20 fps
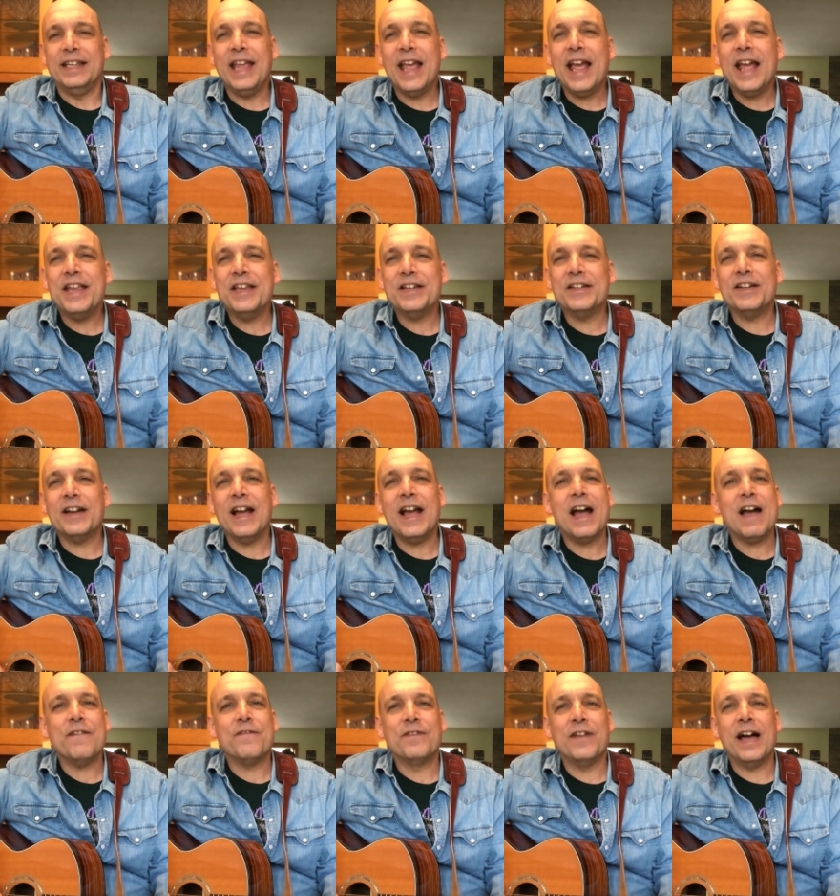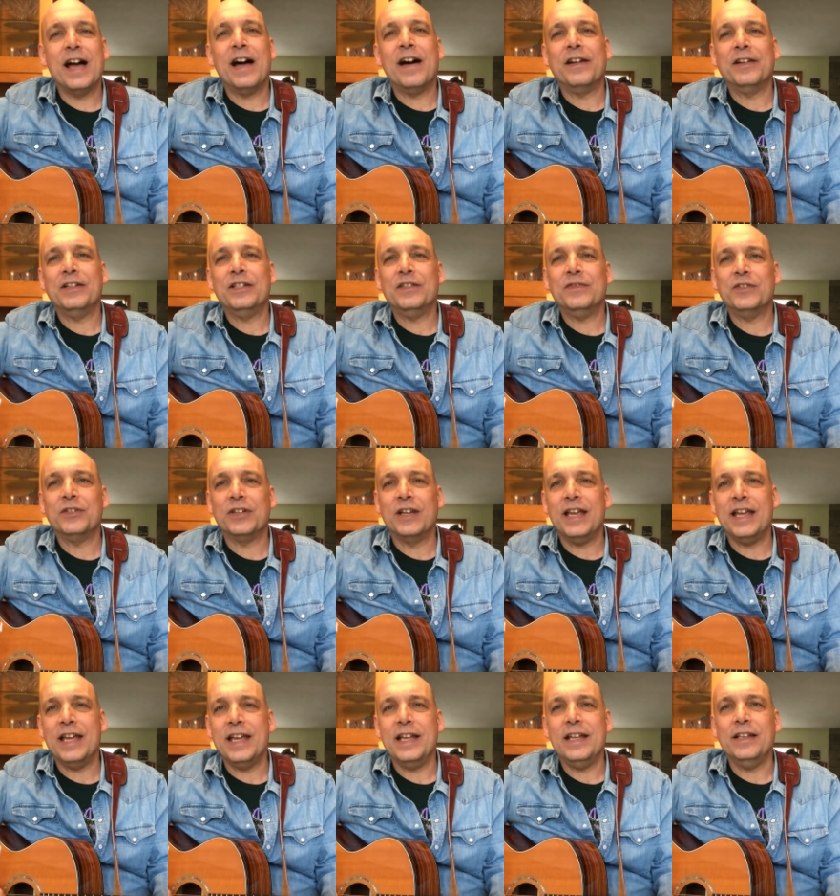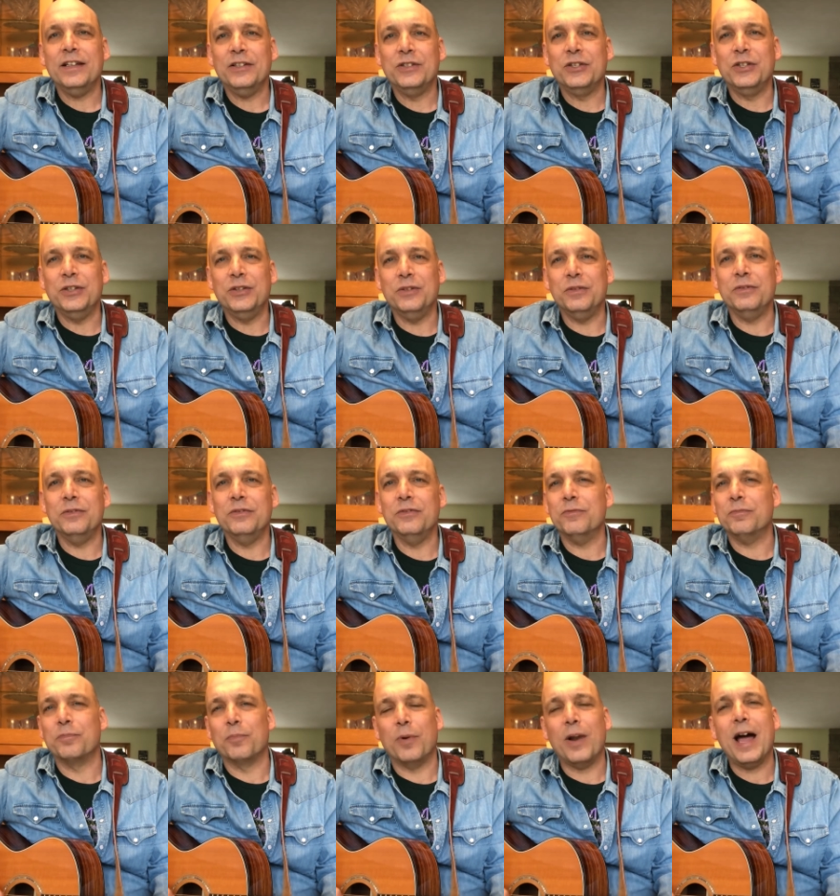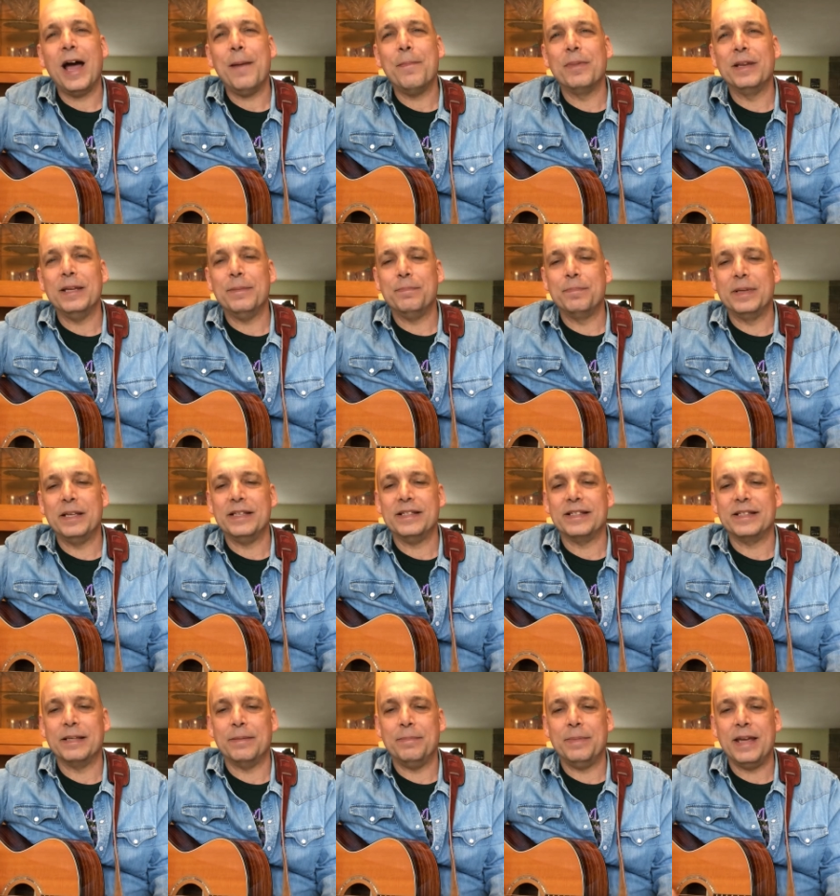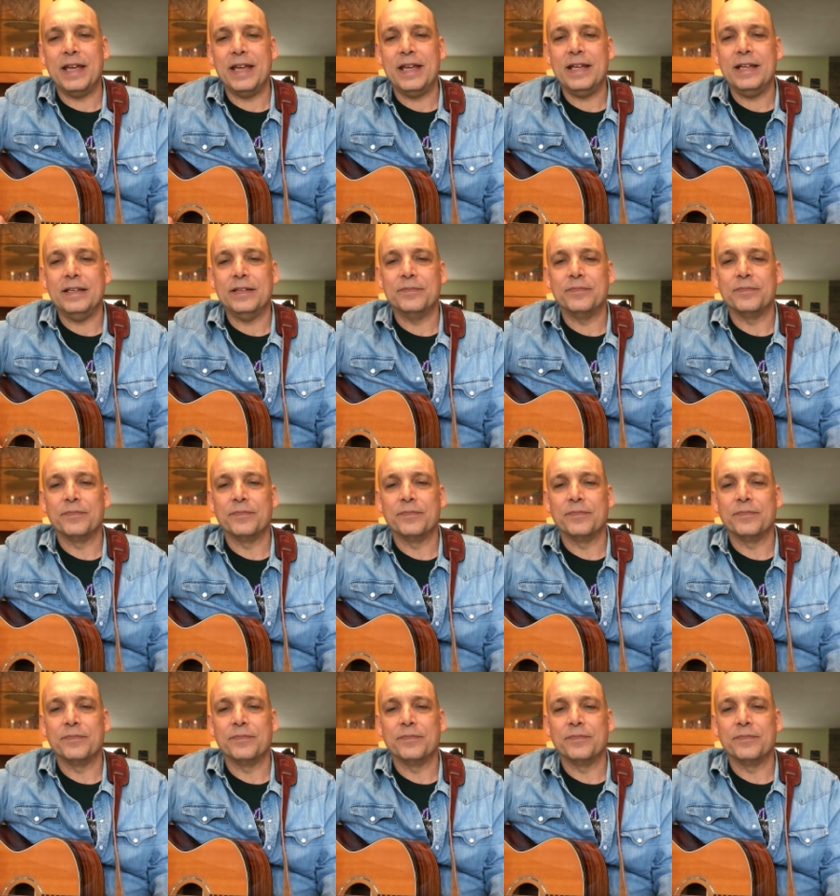yeah you're half out of your head you've probably pissed the bed